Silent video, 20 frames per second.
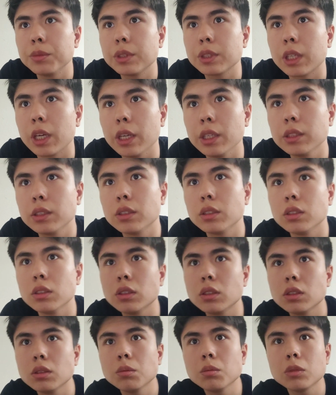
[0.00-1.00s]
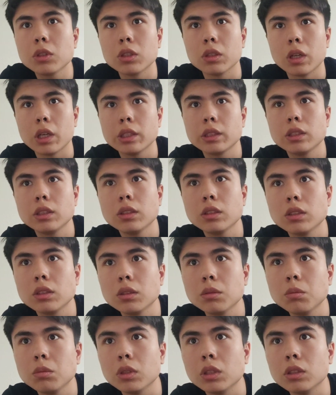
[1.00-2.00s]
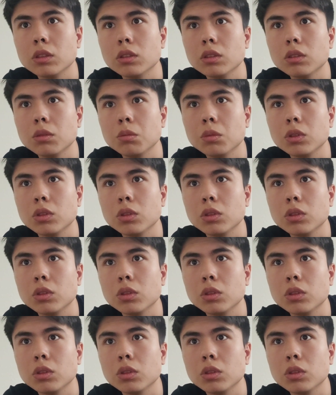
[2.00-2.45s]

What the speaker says: caste system, class system, and